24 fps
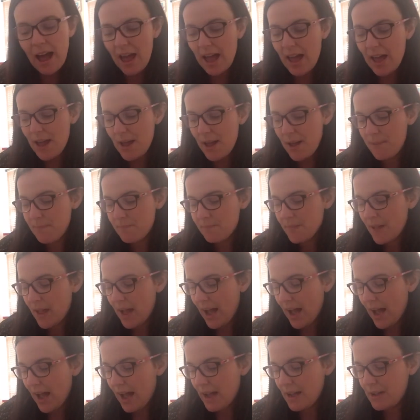
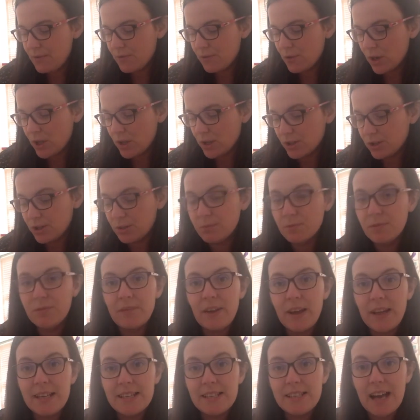I've got some
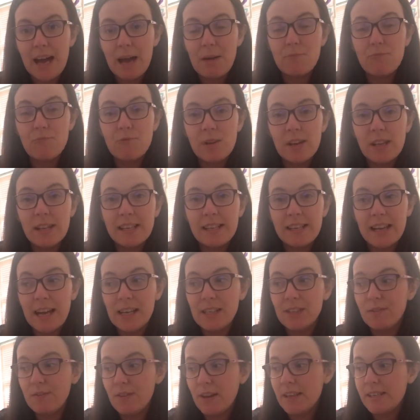fake tan, really
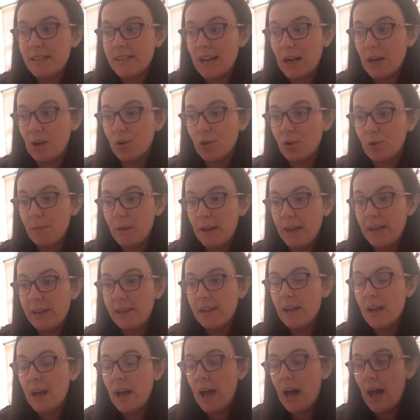nice fake tan coming.